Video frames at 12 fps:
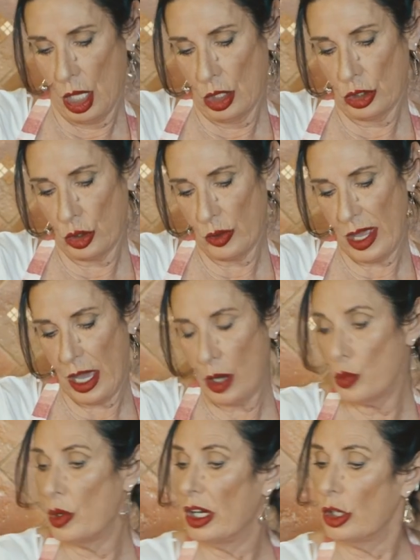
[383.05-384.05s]
so
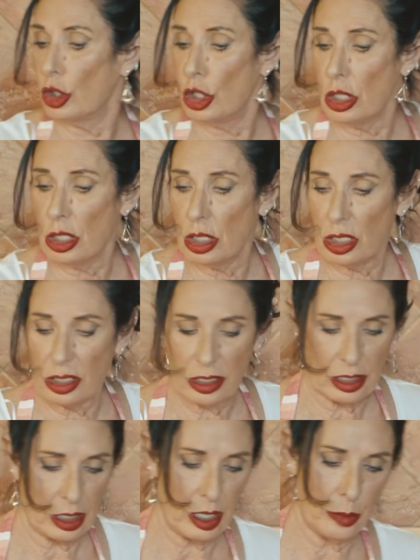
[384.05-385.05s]
that when it
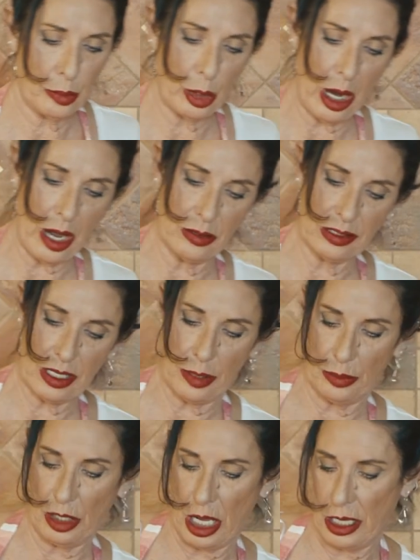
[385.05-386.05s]
cooks, it browns
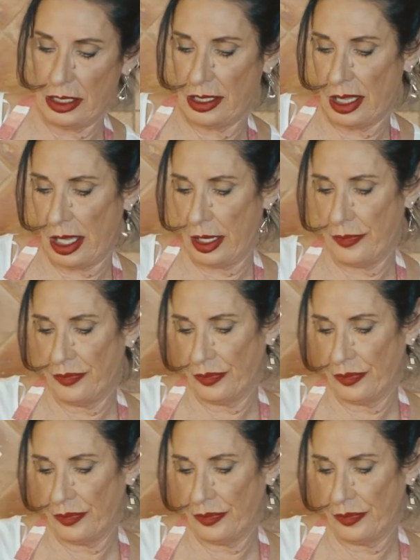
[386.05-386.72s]
up nicely.